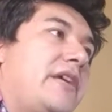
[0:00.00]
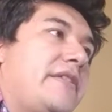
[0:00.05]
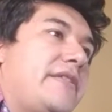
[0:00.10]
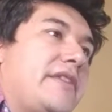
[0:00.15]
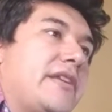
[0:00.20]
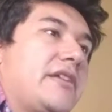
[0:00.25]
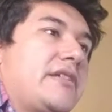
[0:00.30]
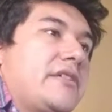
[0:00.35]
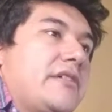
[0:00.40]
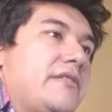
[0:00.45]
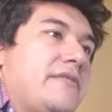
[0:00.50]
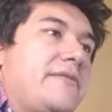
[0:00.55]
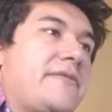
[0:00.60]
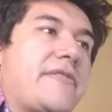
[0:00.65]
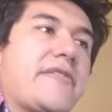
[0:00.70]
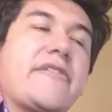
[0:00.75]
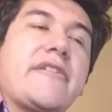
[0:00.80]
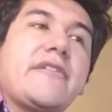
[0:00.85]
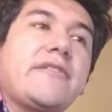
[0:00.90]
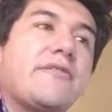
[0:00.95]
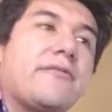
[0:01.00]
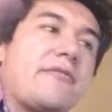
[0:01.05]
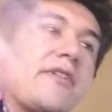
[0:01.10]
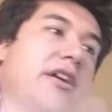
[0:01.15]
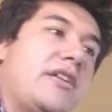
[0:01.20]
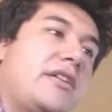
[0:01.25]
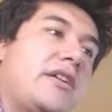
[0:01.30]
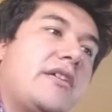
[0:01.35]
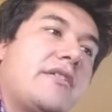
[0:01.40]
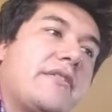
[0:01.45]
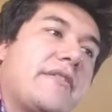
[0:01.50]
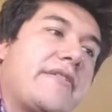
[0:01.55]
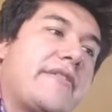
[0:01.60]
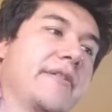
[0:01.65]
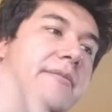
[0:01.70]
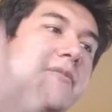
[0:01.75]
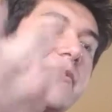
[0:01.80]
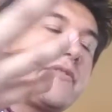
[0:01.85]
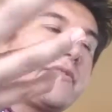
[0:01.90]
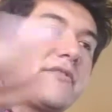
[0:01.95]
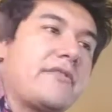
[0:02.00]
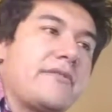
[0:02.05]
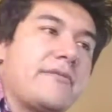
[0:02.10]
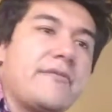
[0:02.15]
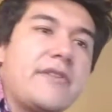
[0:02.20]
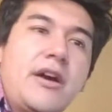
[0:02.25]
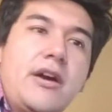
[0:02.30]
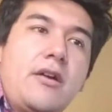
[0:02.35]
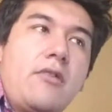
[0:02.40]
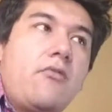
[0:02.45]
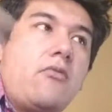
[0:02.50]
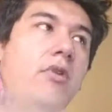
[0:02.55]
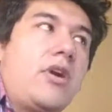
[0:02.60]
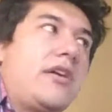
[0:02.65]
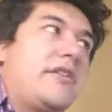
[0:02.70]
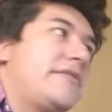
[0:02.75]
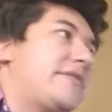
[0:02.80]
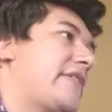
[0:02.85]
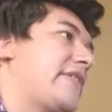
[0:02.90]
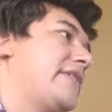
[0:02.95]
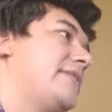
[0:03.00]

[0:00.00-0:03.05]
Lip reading: Think of Cinderella or some sort of waltz.